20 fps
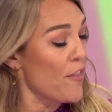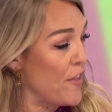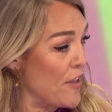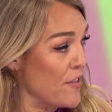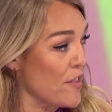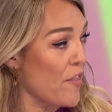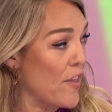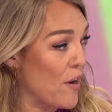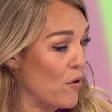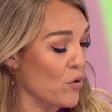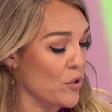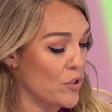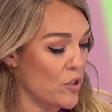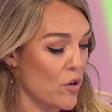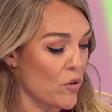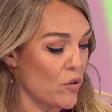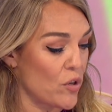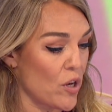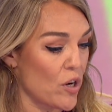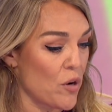thing that they're
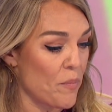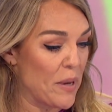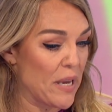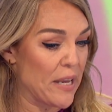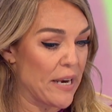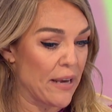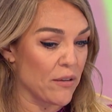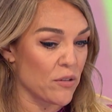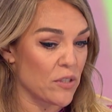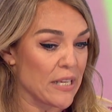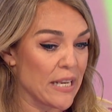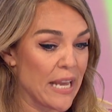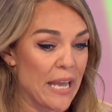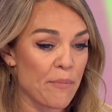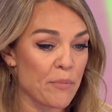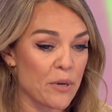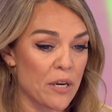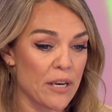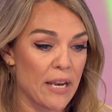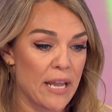also going to be announcing
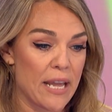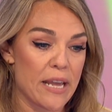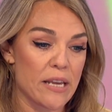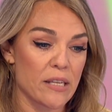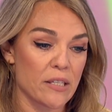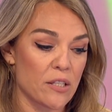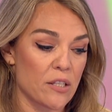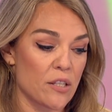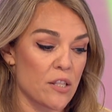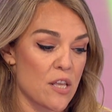imminently is